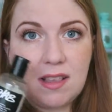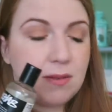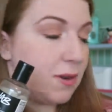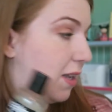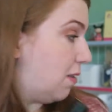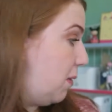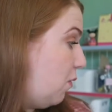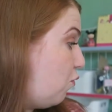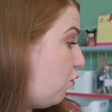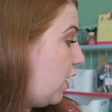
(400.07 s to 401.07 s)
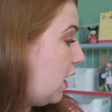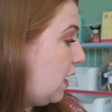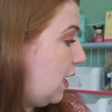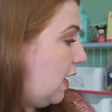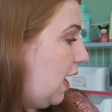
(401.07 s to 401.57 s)
this one has been
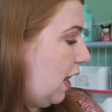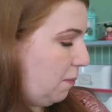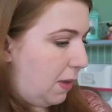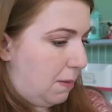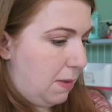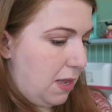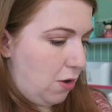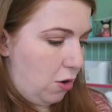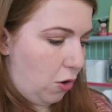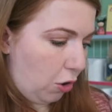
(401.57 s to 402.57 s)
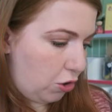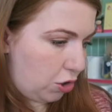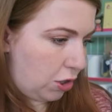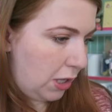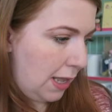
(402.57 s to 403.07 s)
really helping me a
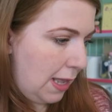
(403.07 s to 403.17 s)
lot.